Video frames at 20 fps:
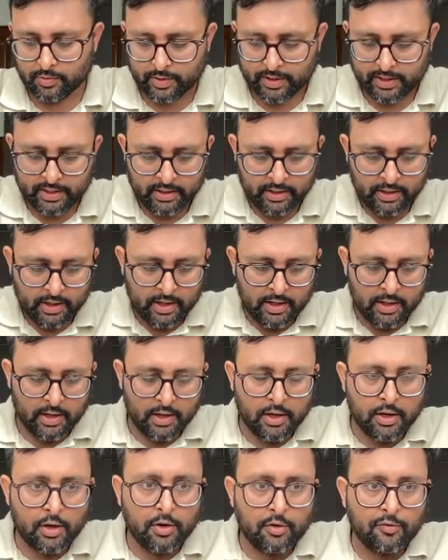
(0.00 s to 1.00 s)
right?
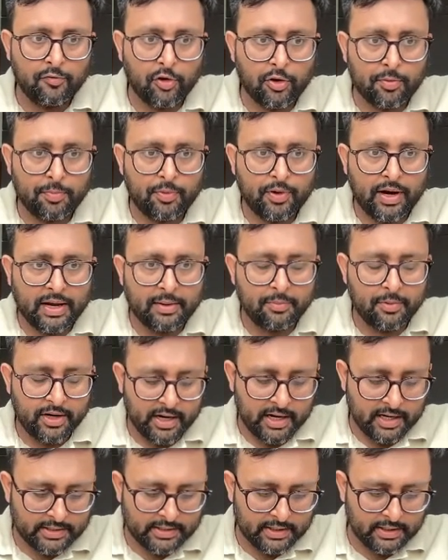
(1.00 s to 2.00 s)
For
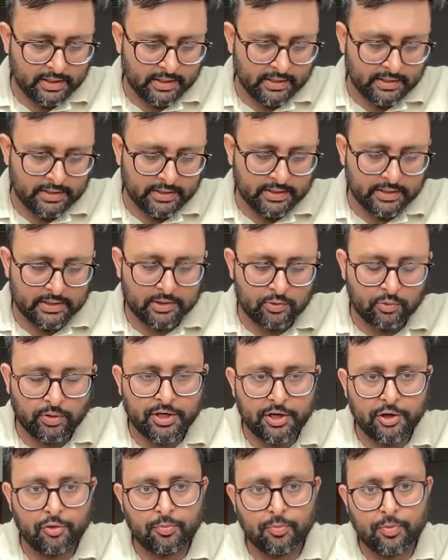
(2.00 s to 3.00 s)
primary articles, it is
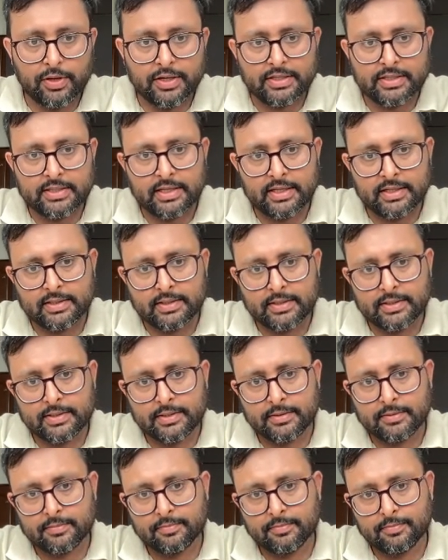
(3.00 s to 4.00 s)
twenty-two point
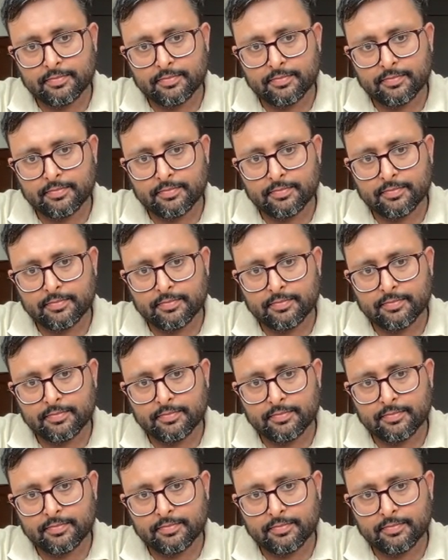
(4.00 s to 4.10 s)
six.